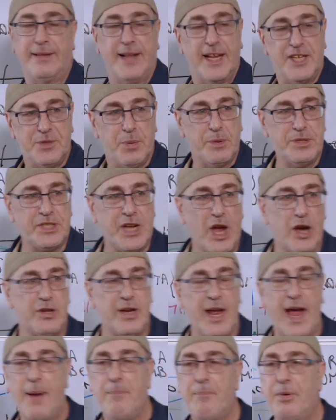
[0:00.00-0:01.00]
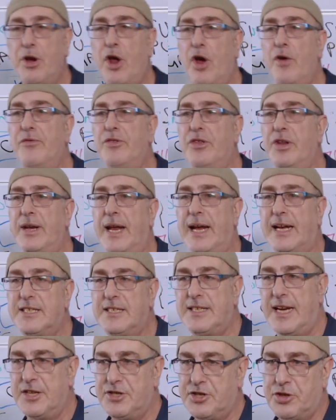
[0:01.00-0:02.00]
That's what's going to happen over the next
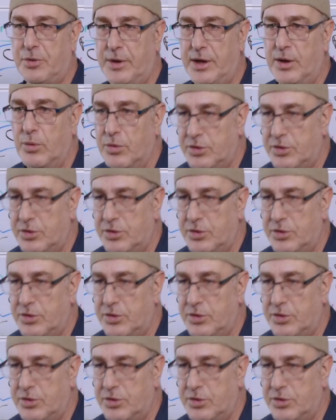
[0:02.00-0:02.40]
century or